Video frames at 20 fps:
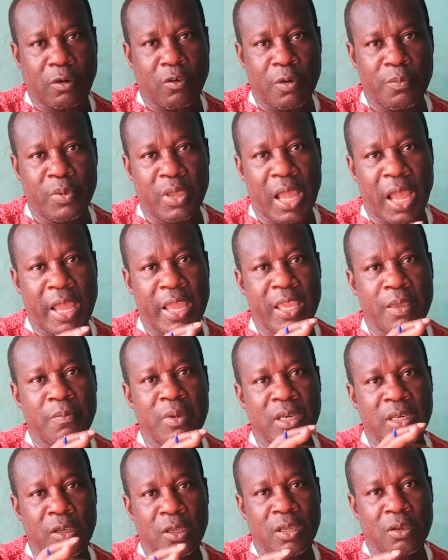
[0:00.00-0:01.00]
Kobea, a
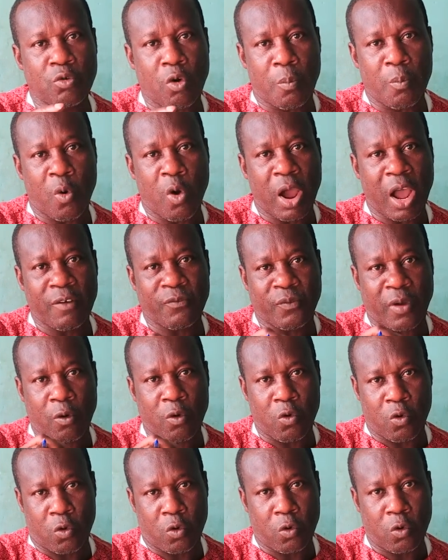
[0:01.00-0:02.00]
be dick combo afa
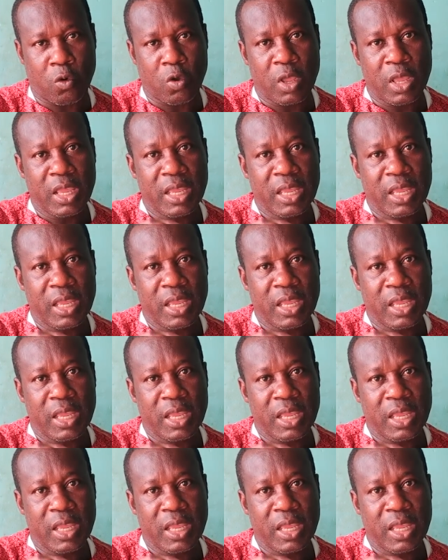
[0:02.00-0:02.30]
kumo.